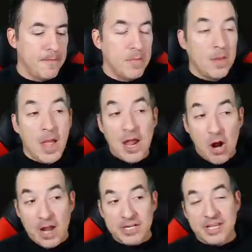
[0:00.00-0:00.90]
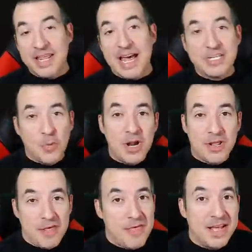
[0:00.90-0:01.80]
And honestly, that's one of
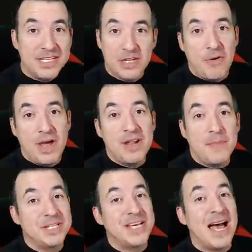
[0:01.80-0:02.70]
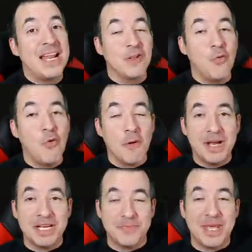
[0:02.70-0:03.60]
the things that will end up deciding the war,
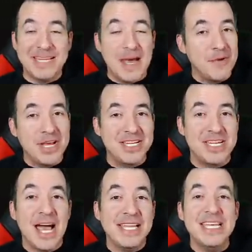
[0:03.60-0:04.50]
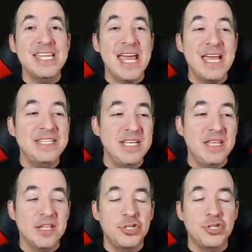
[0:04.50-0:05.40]
because by the time you get to
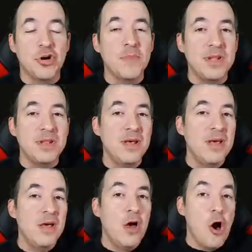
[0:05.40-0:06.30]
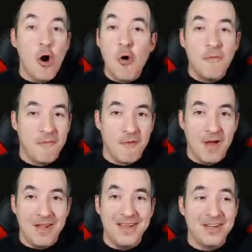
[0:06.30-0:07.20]
1918, the German home
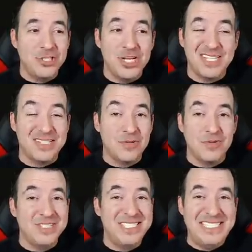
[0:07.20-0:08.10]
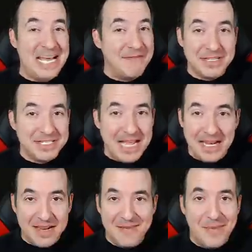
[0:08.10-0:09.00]
front is just
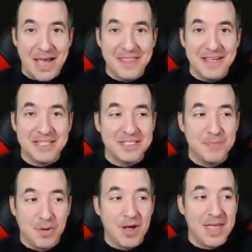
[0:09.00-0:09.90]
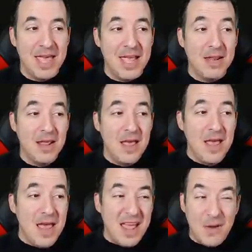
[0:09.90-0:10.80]
devastated by this blockade.
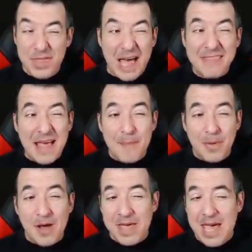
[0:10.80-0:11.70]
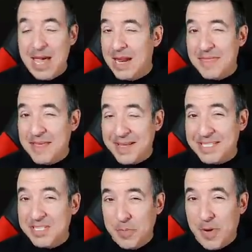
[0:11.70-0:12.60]
And without that blockade, I think it's
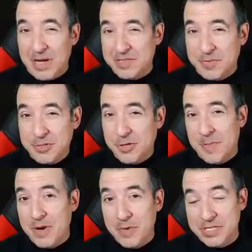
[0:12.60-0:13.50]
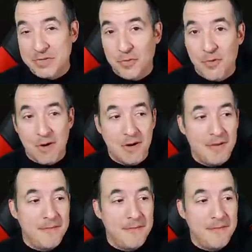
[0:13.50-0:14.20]
still possible Germany wins the war.